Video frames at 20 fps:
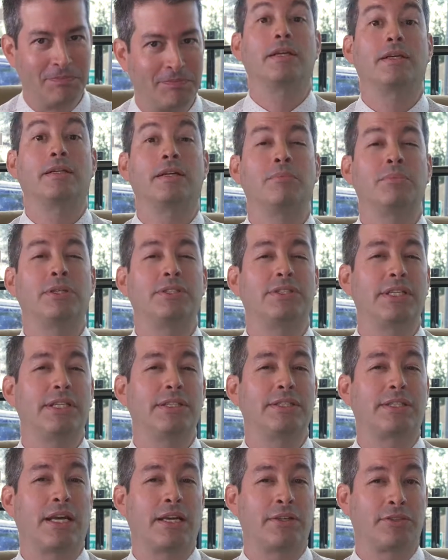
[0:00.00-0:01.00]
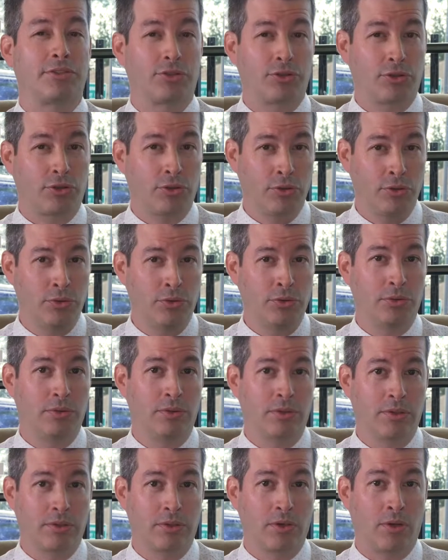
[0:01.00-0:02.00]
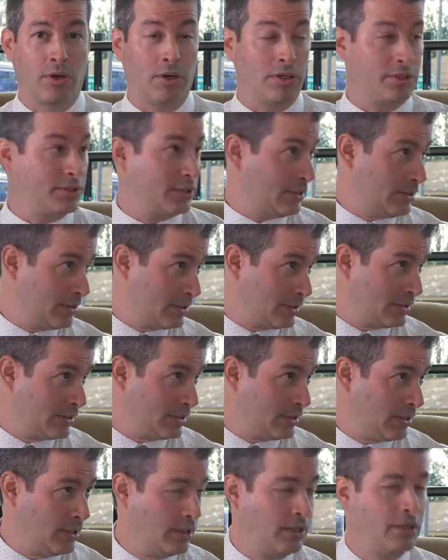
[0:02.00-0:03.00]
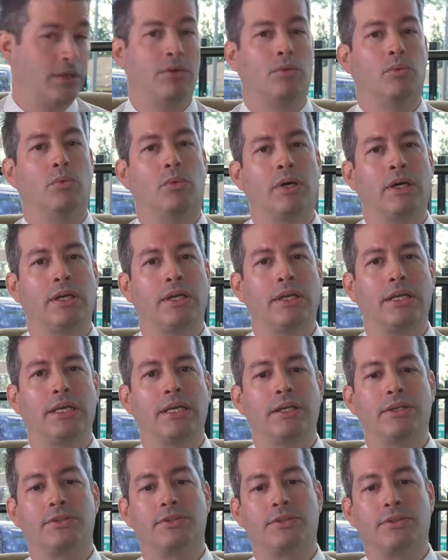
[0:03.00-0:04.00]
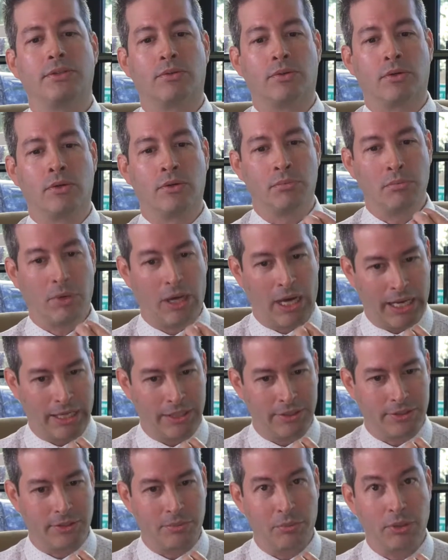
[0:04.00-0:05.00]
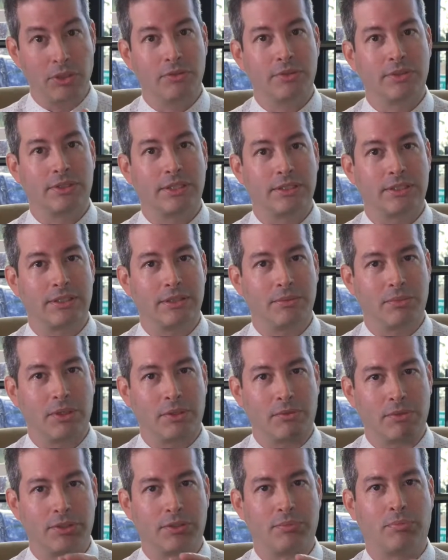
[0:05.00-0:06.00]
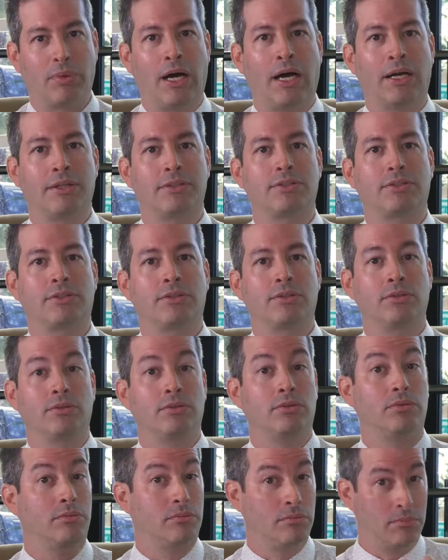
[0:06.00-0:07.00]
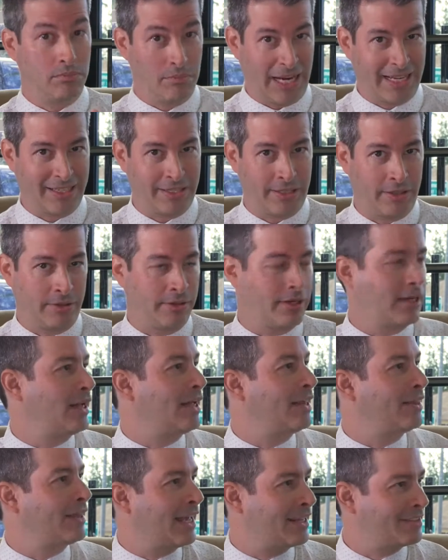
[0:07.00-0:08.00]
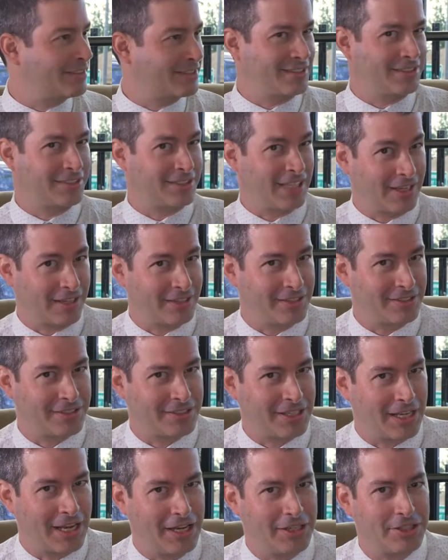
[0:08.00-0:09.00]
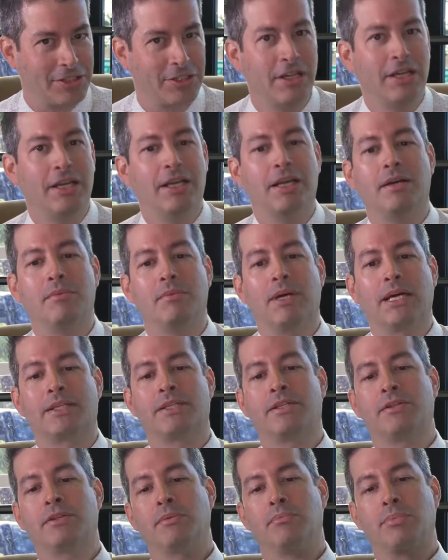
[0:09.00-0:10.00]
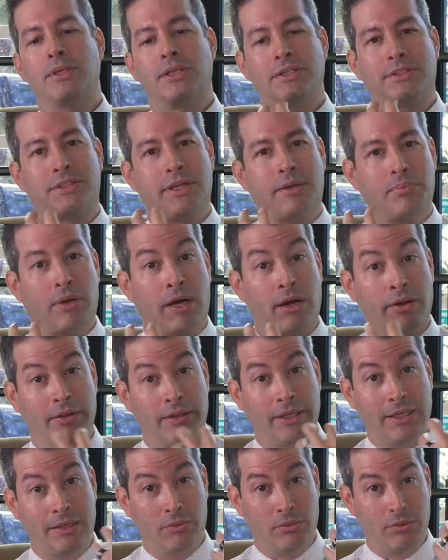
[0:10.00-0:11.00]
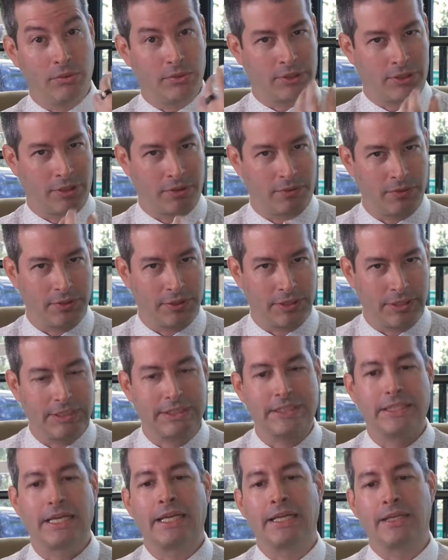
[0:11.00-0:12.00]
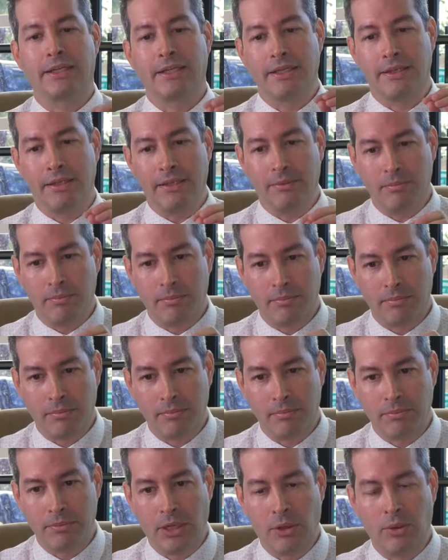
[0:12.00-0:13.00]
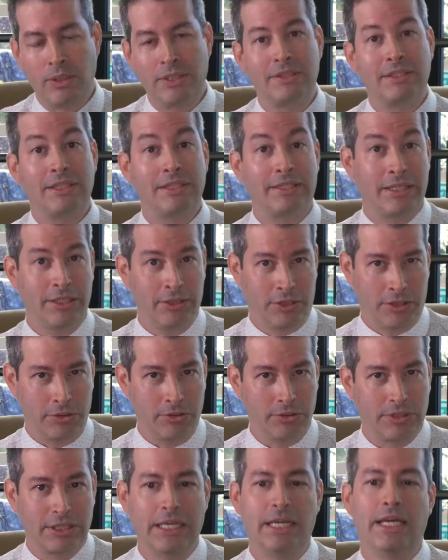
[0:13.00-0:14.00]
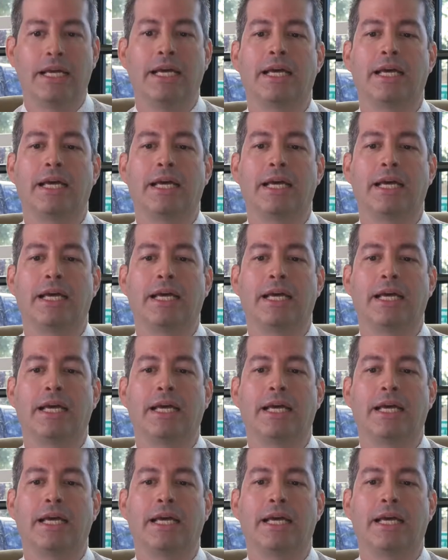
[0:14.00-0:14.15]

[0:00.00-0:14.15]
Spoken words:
Gum disease has two causes. One is your own body's immune system, a response to bacteria, and that's the second stage. Bacteria builds up on the root surfaces, and it can go into the tissues.